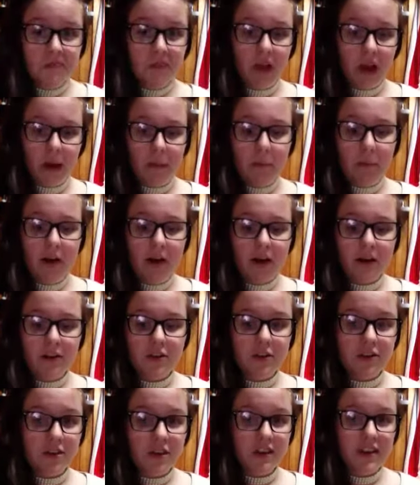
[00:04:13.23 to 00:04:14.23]
that
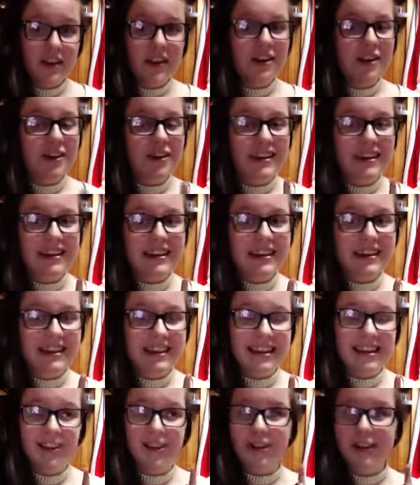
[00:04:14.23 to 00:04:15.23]
much. The only
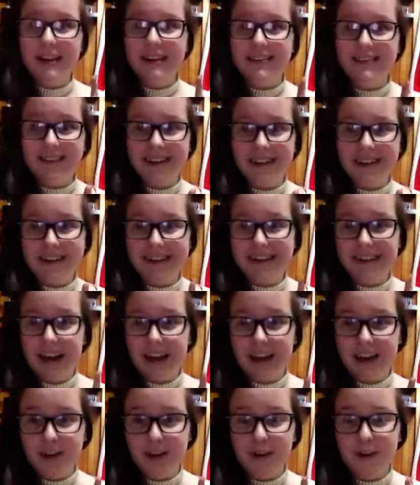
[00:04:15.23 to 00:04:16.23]
the only reason
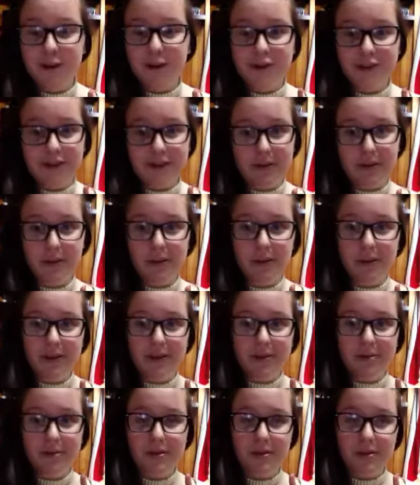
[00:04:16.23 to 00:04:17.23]
I knew who she
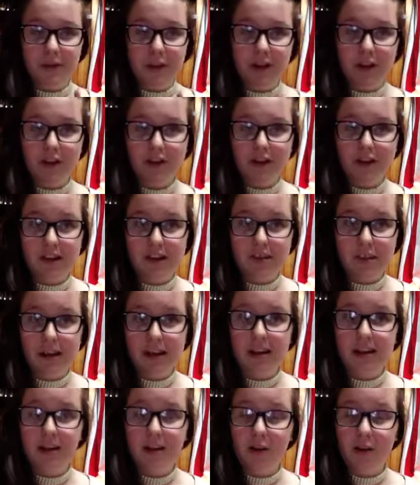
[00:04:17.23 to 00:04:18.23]
was was because she's
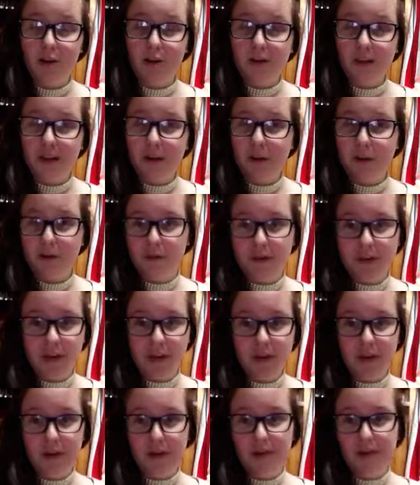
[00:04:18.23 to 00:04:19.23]
been in Glozell's
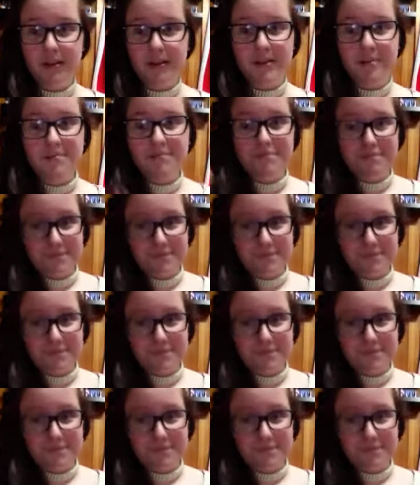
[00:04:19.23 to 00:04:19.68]
videos.